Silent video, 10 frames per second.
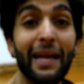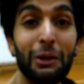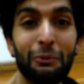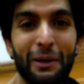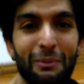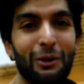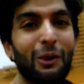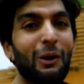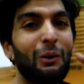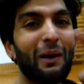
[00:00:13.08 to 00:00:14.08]
hello
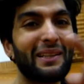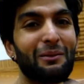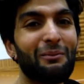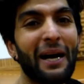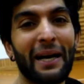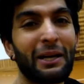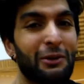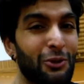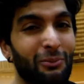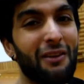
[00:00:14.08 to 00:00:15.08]
people, welcome
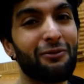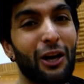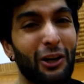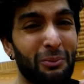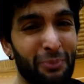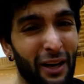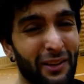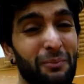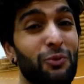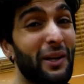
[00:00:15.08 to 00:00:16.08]
back to my vlog,
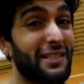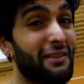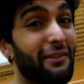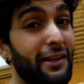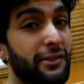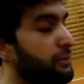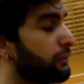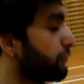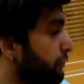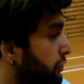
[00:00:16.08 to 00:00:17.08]
Pradip, 27 years,
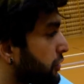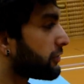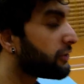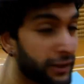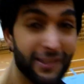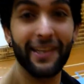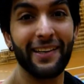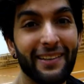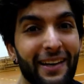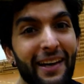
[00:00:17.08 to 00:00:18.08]
oh shit, dizzy,